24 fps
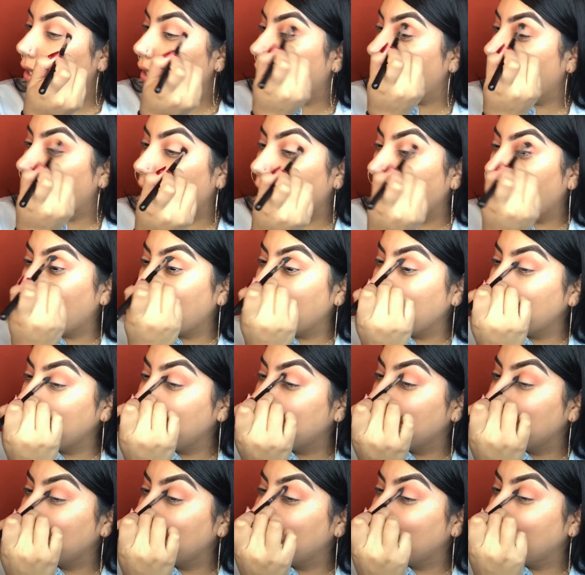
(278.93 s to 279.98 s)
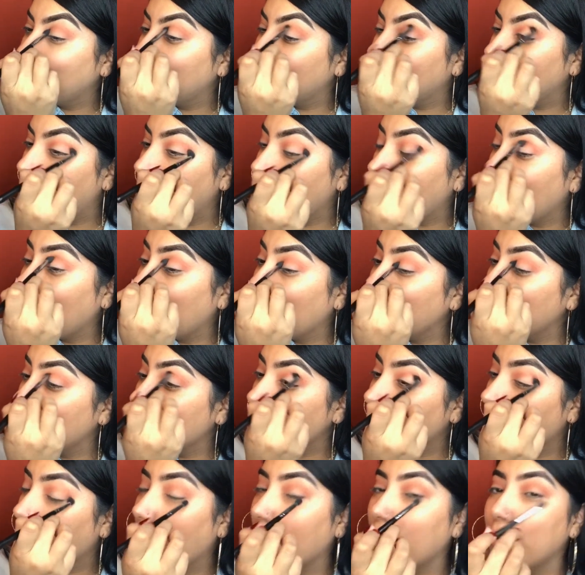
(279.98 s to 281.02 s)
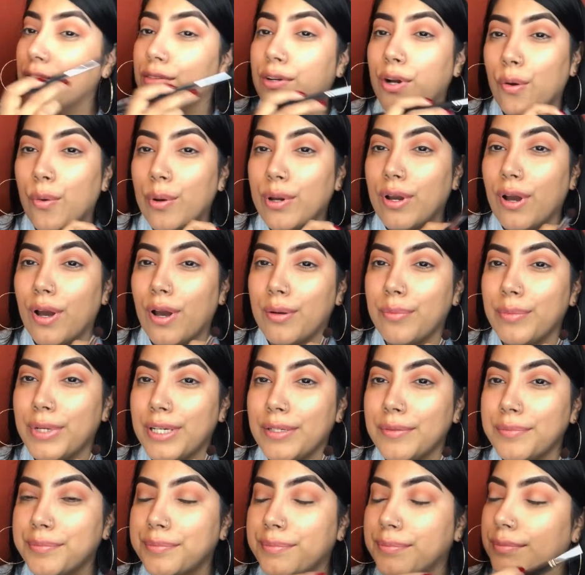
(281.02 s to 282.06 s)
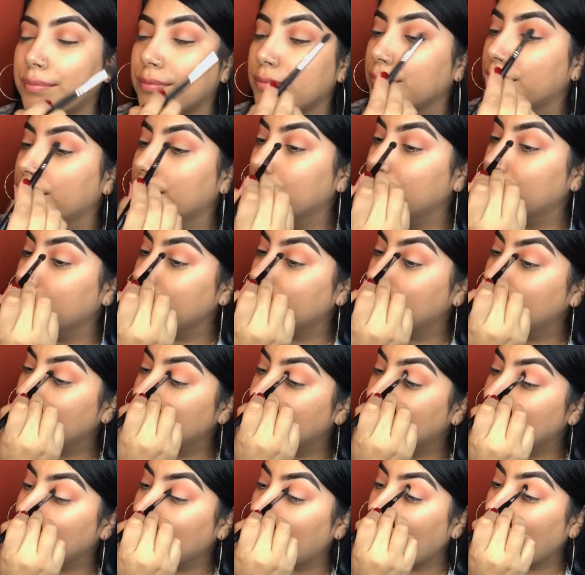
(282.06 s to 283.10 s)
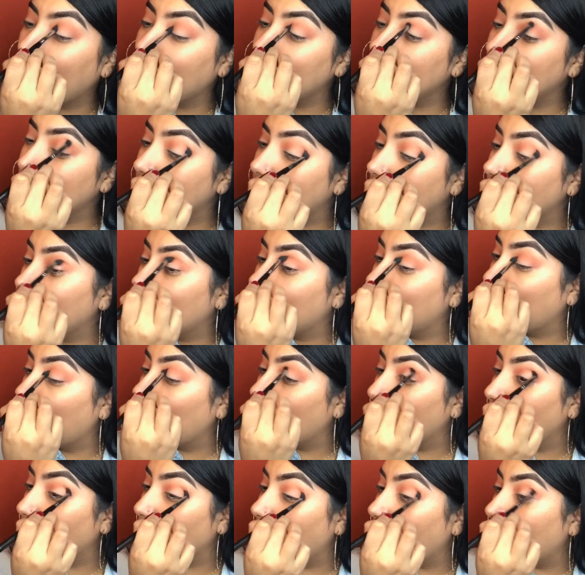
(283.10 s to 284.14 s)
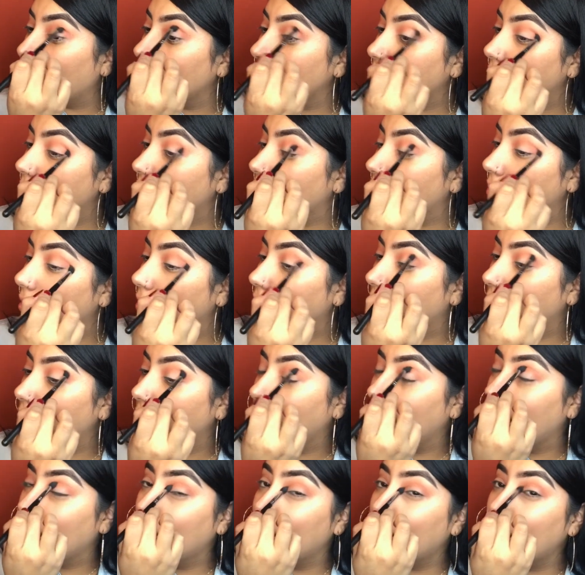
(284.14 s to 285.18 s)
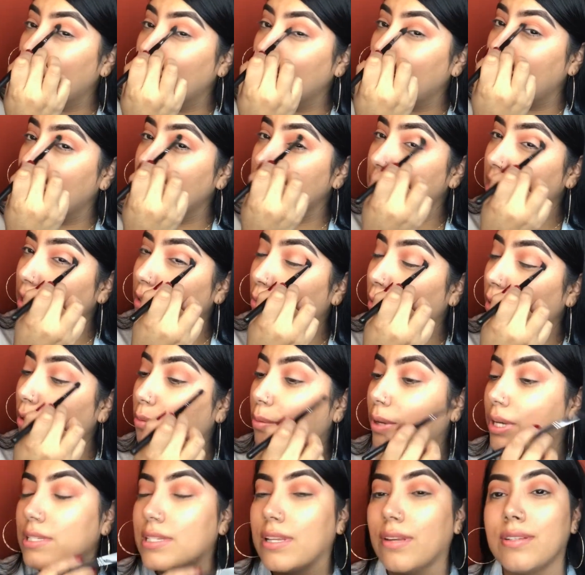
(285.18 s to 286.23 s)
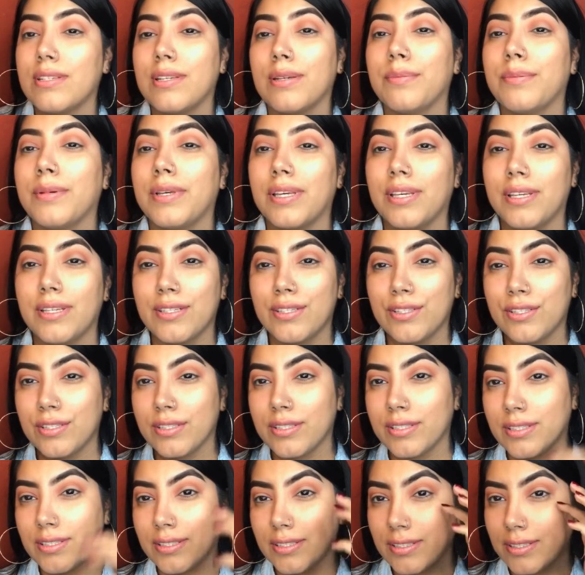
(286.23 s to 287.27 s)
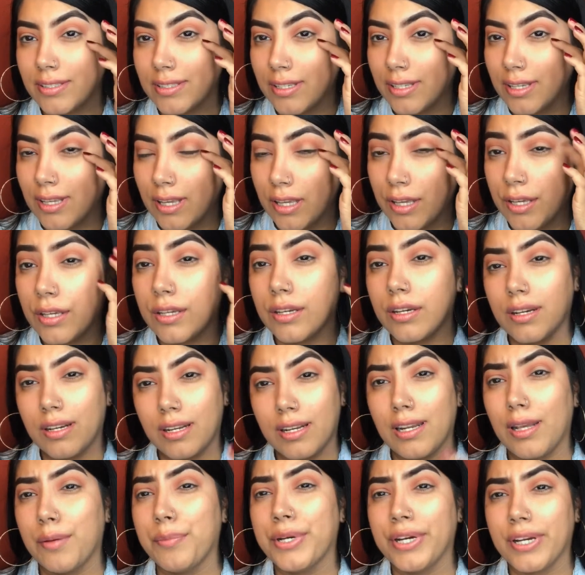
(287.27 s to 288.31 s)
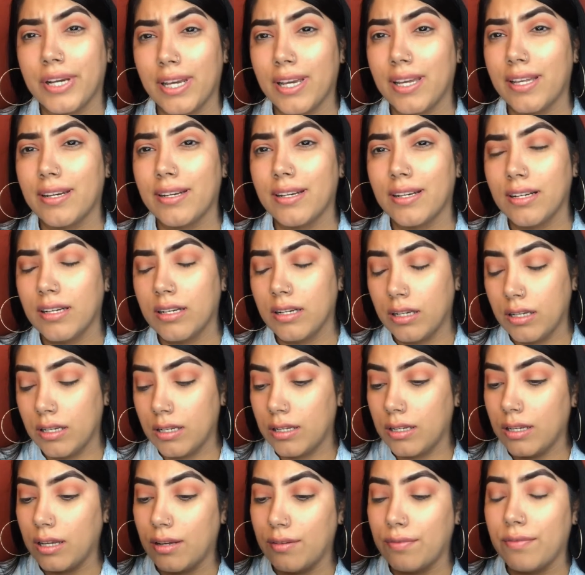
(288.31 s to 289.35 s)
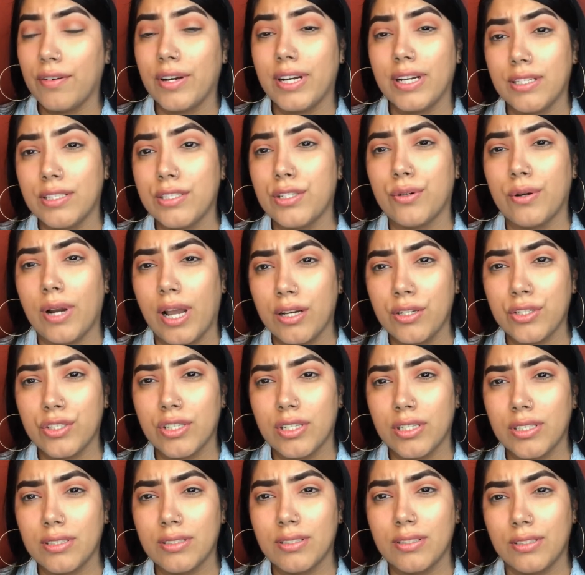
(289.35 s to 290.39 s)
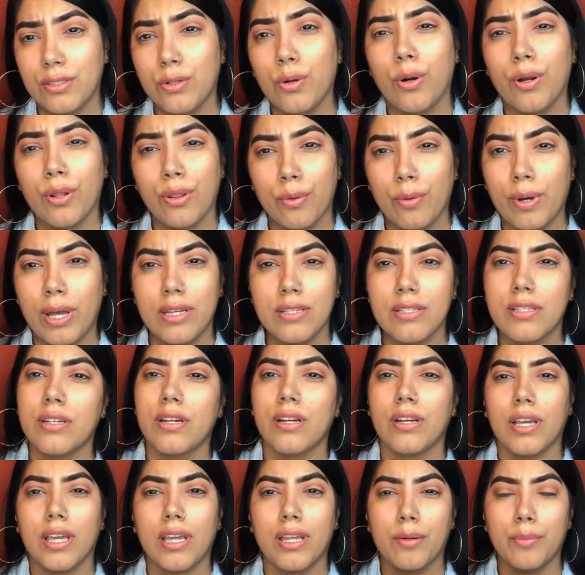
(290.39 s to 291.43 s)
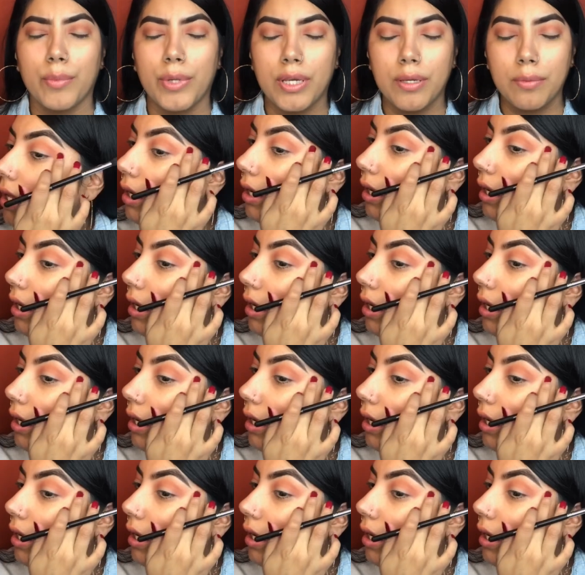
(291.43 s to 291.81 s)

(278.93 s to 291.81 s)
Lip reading: Now the name is kind of growing on me, as did Northwest. When they said Northwest, I was like, you're gonna name your kid a freaking direction? Northwest? Are you kidding me?